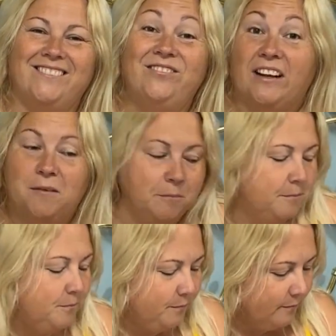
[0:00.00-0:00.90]
Venom.
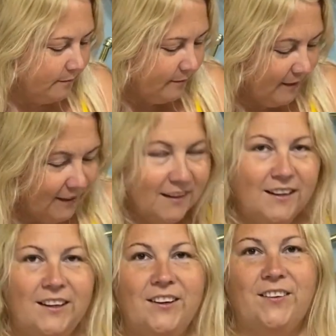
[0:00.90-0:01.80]

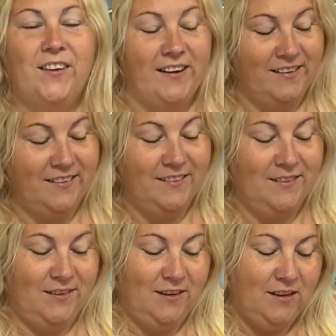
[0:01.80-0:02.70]
Right.
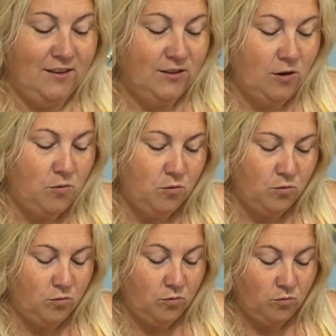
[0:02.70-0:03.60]
So,
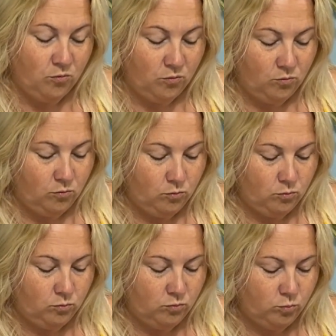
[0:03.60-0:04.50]

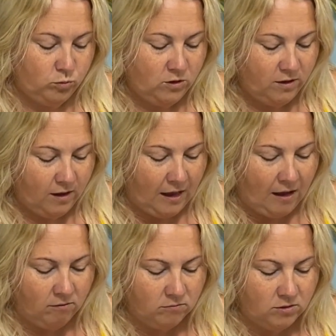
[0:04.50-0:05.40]
do they
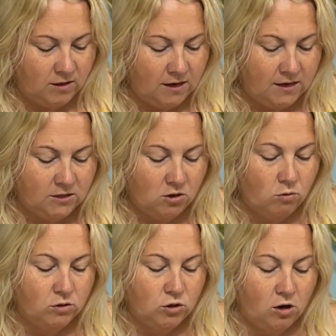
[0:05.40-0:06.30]
how do they need to
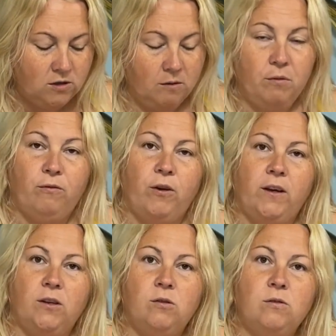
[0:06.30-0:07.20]
go on charge then before
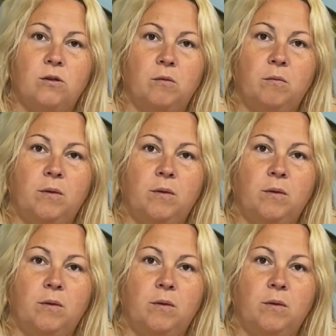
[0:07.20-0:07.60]
you can use them?